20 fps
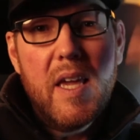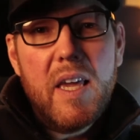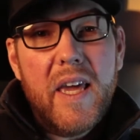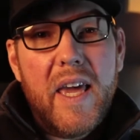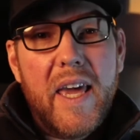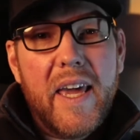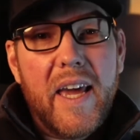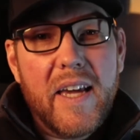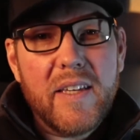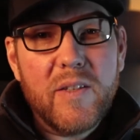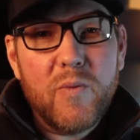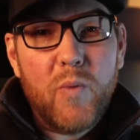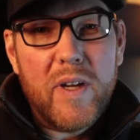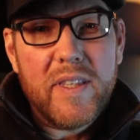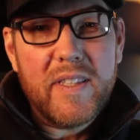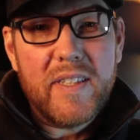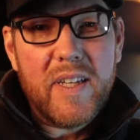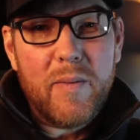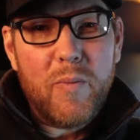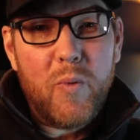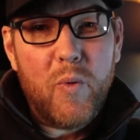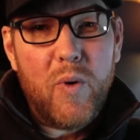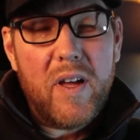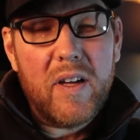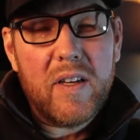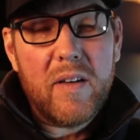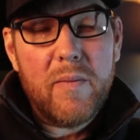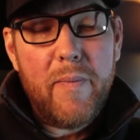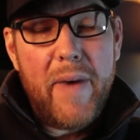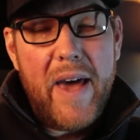Hey guys, what's up?
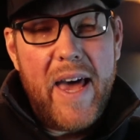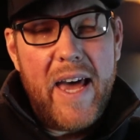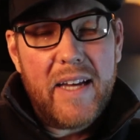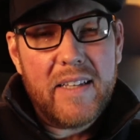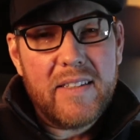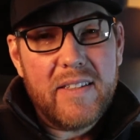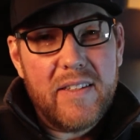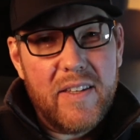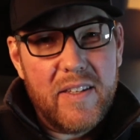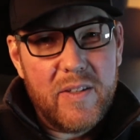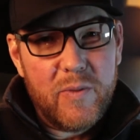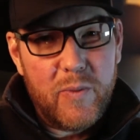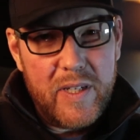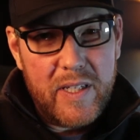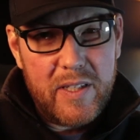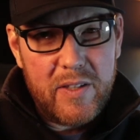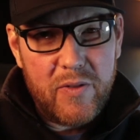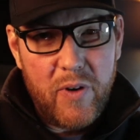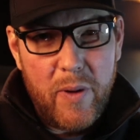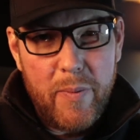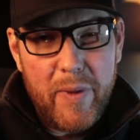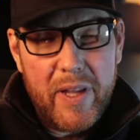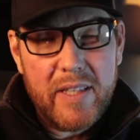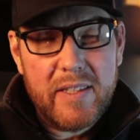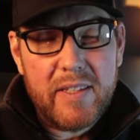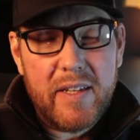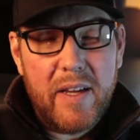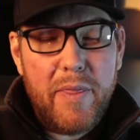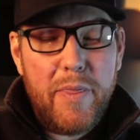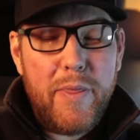Welcome back to this week's 3
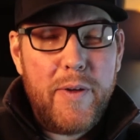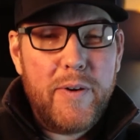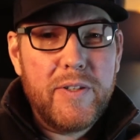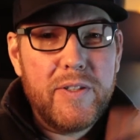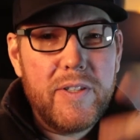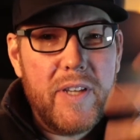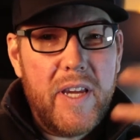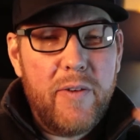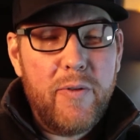Minutes on Thursday.